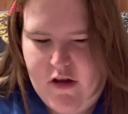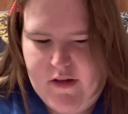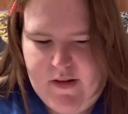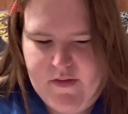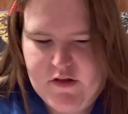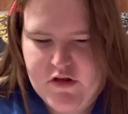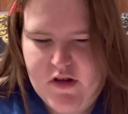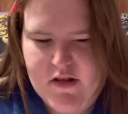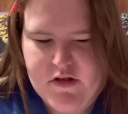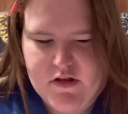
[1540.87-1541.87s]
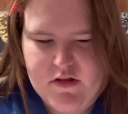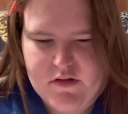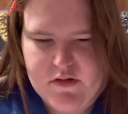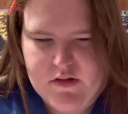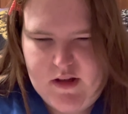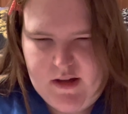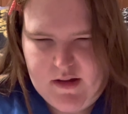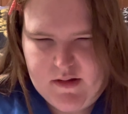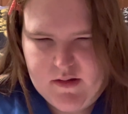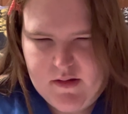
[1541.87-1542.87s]
the different structures
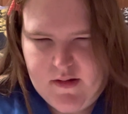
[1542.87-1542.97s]
and